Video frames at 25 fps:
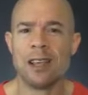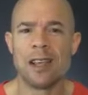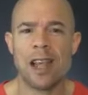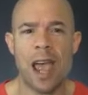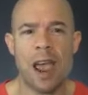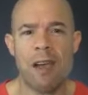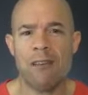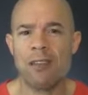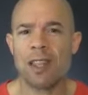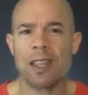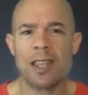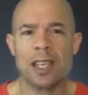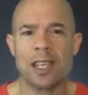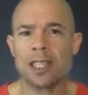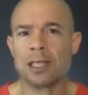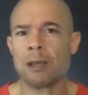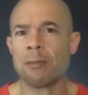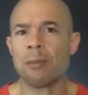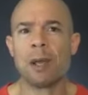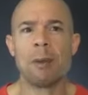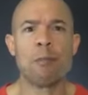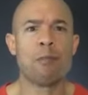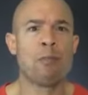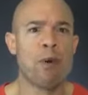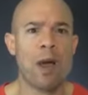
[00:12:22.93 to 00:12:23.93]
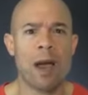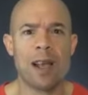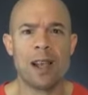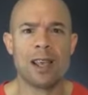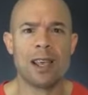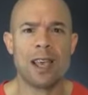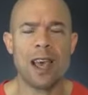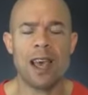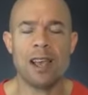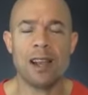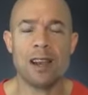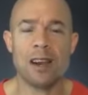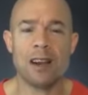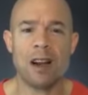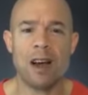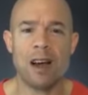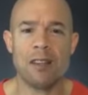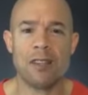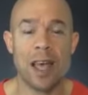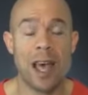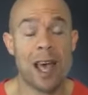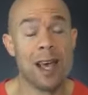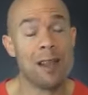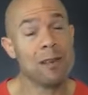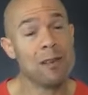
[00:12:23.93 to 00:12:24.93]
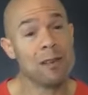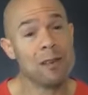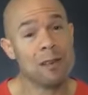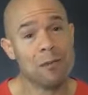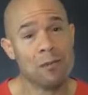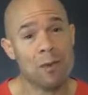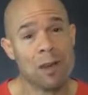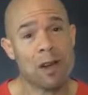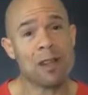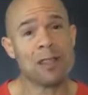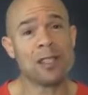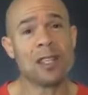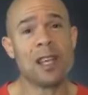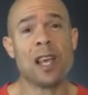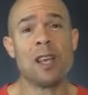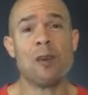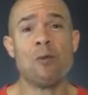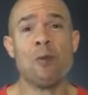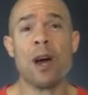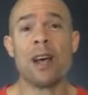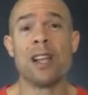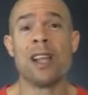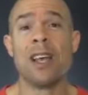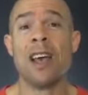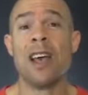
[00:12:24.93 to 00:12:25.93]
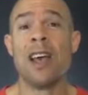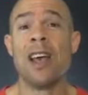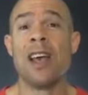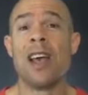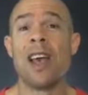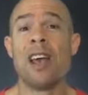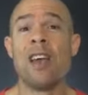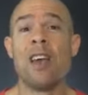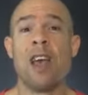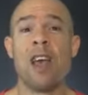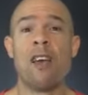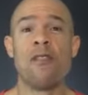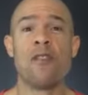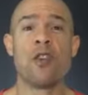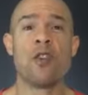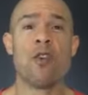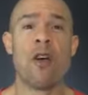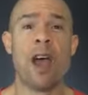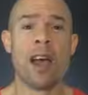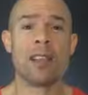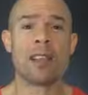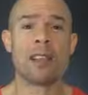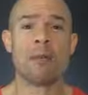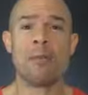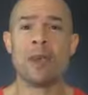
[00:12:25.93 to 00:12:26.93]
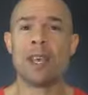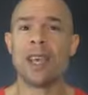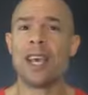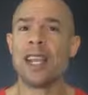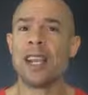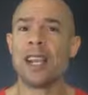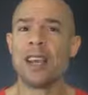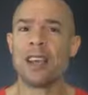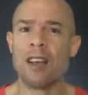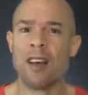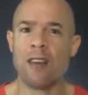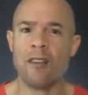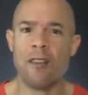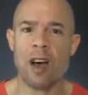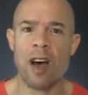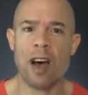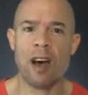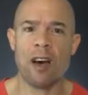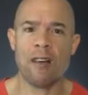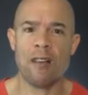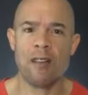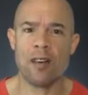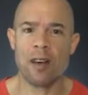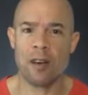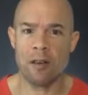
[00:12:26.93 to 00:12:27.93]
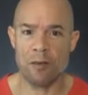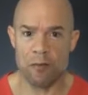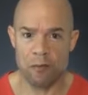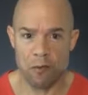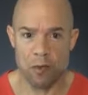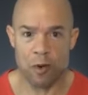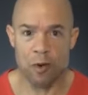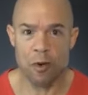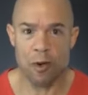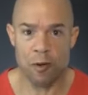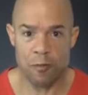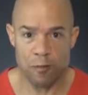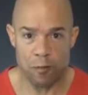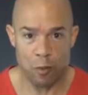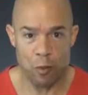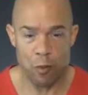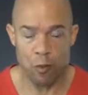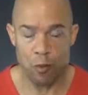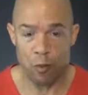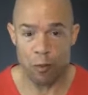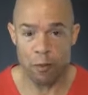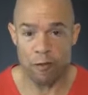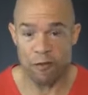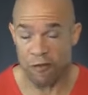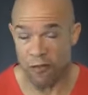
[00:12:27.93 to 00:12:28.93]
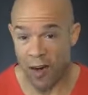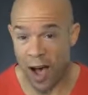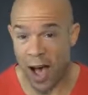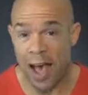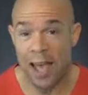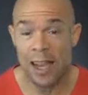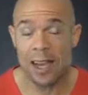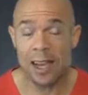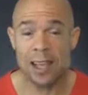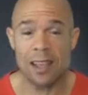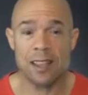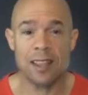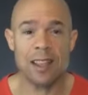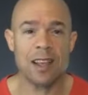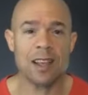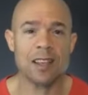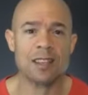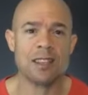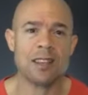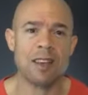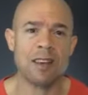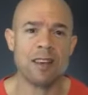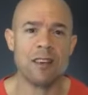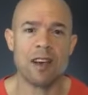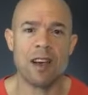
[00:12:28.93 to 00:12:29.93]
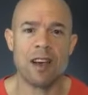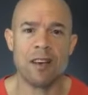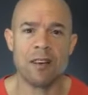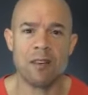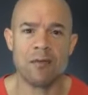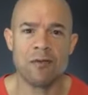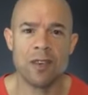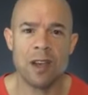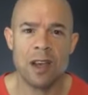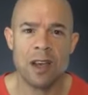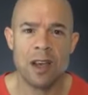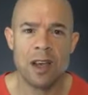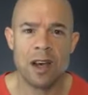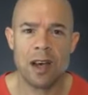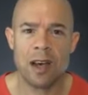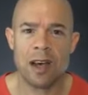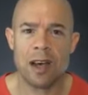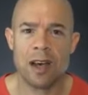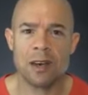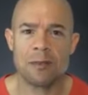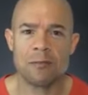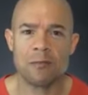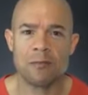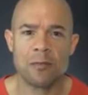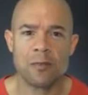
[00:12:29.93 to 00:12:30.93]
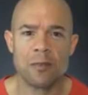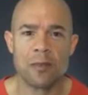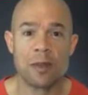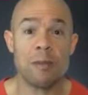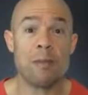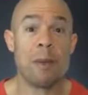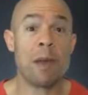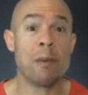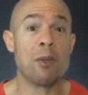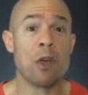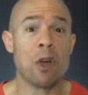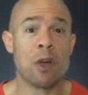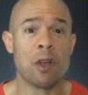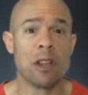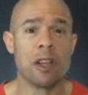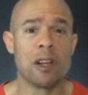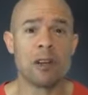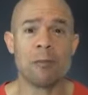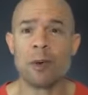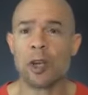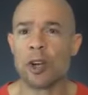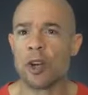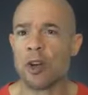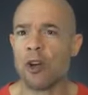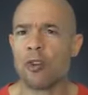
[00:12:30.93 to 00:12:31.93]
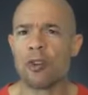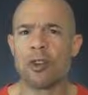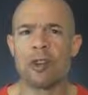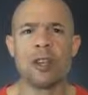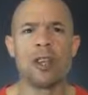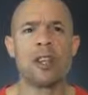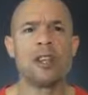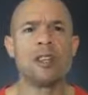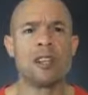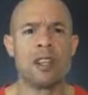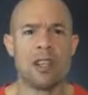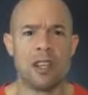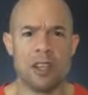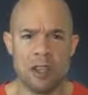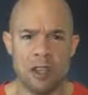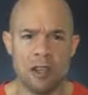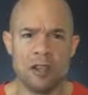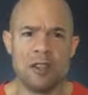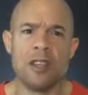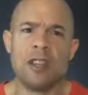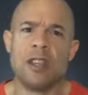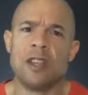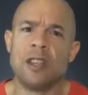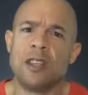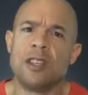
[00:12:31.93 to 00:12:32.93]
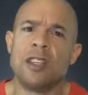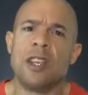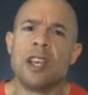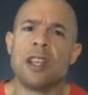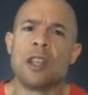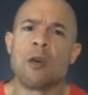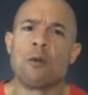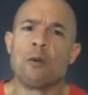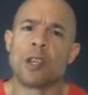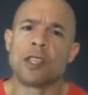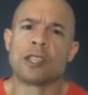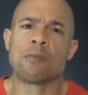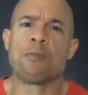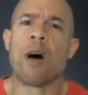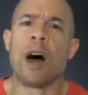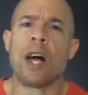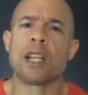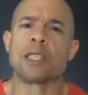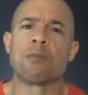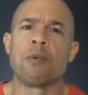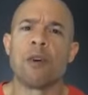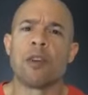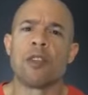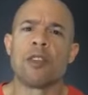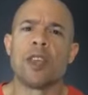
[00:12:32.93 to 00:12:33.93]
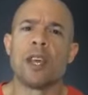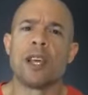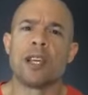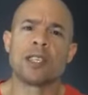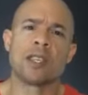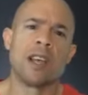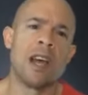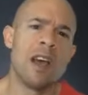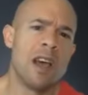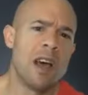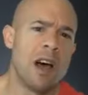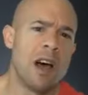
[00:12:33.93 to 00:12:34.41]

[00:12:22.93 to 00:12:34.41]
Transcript: everything's going to be predicated on that. But I'll tell you what: if you're at the beginning of finding this, maybe you're a little bit older and you did the responsible things,